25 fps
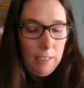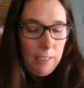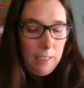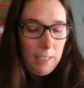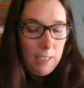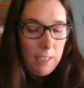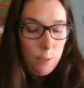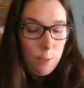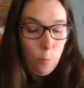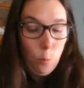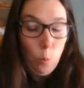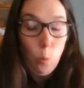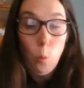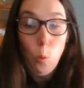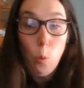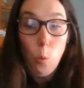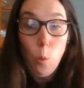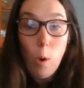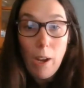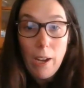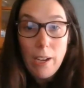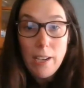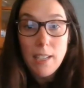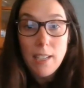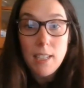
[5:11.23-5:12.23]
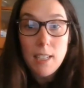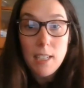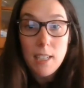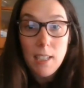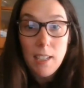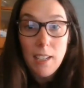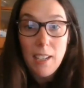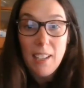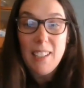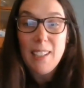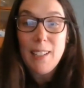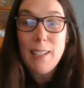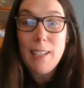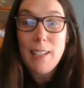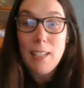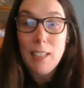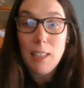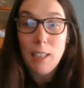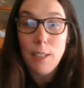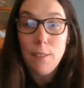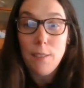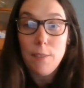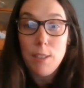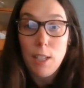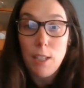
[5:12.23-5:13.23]
and he's white, and
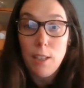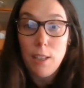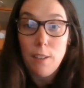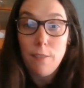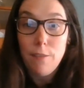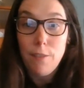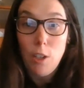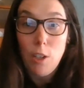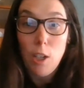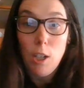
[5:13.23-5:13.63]
he lives on the